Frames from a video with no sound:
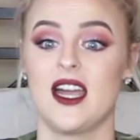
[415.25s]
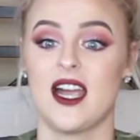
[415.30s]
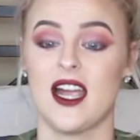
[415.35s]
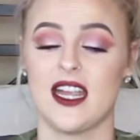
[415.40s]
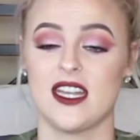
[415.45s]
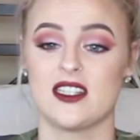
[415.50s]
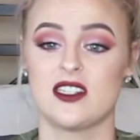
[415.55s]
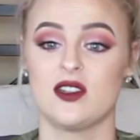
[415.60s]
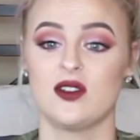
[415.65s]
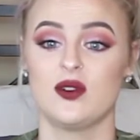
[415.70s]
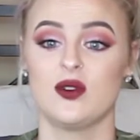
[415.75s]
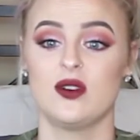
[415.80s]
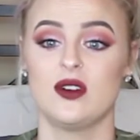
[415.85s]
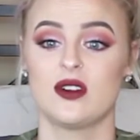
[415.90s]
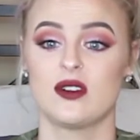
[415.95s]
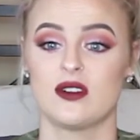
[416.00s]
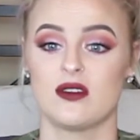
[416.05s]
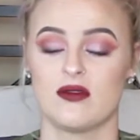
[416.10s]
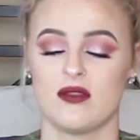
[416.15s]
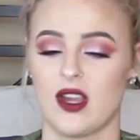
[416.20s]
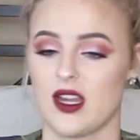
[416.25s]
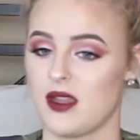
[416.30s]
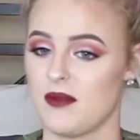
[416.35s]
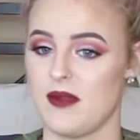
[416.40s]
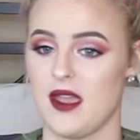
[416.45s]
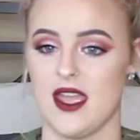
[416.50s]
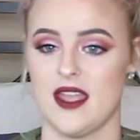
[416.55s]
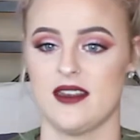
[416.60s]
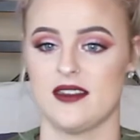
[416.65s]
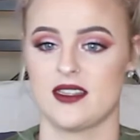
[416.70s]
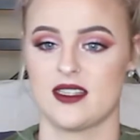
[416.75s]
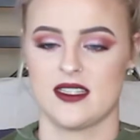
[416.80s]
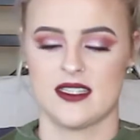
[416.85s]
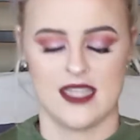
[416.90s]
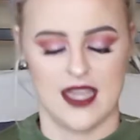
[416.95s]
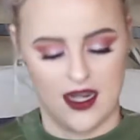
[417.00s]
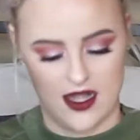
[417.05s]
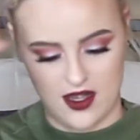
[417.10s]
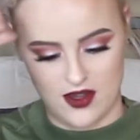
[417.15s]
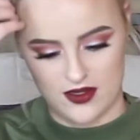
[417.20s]
I do recommend
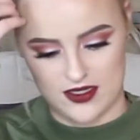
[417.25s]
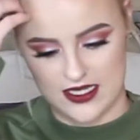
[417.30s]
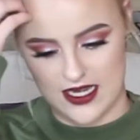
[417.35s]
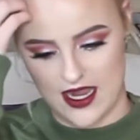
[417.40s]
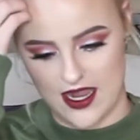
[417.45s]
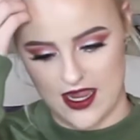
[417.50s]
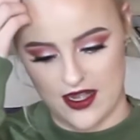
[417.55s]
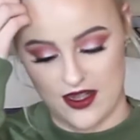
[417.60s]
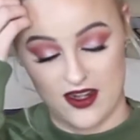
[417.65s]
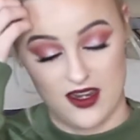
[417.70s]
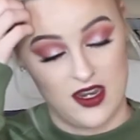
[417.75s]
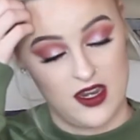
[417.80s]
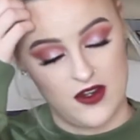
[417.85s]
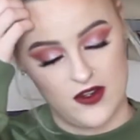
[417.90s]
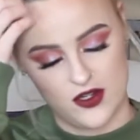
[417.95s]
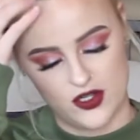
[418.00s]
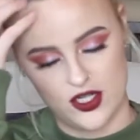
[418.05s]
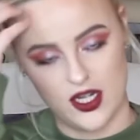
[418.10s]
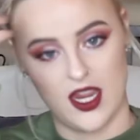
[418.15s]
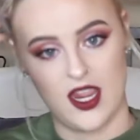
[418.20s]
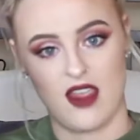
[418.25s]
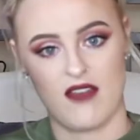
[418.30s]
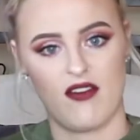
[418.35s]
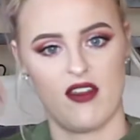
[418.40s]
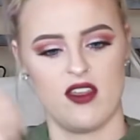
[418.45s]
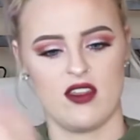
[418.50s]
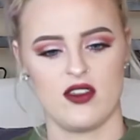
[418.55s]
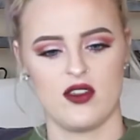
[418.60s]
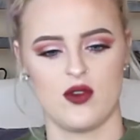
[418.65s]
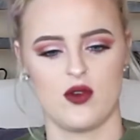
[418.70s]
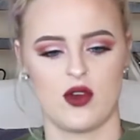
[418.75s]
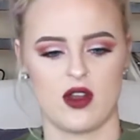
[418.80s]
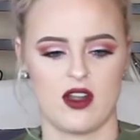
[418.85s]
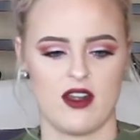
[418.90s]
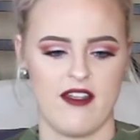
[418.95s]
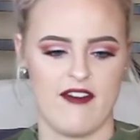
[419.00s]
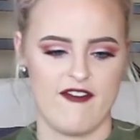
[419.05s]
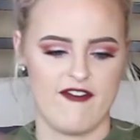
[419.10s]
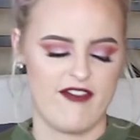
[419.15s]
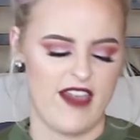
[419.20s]
10 out of 10, shave
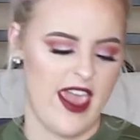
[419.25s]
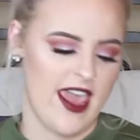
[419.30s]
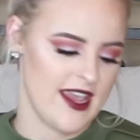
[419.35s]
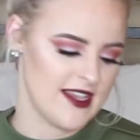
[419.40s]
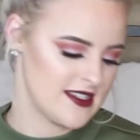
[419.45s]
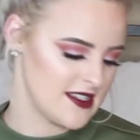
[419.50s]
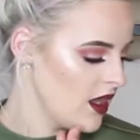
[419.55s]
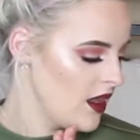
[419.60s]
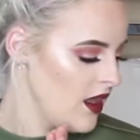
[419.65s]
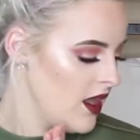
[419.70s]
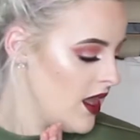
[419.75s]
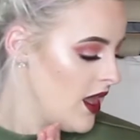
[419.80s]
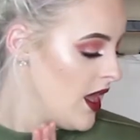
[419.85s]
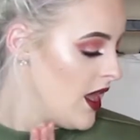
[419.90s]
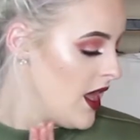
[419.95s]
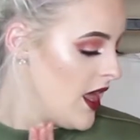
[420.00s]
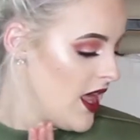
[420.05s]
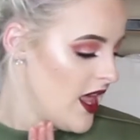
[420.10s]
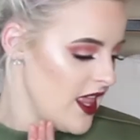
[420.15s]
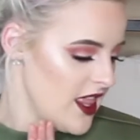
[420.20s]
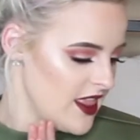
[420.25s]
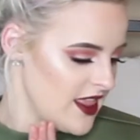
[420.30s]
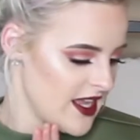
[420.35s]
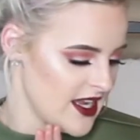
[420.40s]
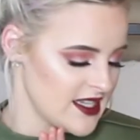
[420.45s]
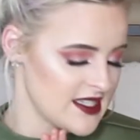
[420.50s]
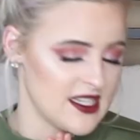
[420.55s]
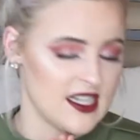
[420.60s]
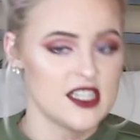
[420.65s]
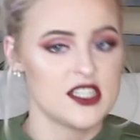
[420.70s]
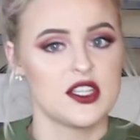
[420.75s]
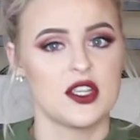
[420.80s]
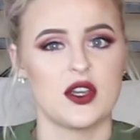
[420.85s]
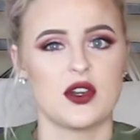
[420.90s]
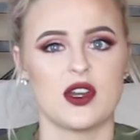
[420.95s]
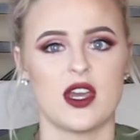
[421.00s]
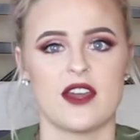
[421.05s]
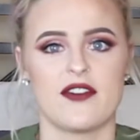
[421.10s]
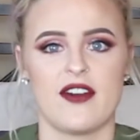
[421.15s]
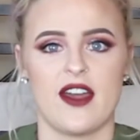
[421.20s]
your face. Things I
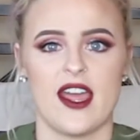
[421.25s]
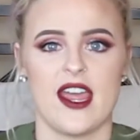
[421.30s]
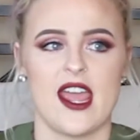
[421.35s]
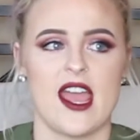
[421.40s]
do if I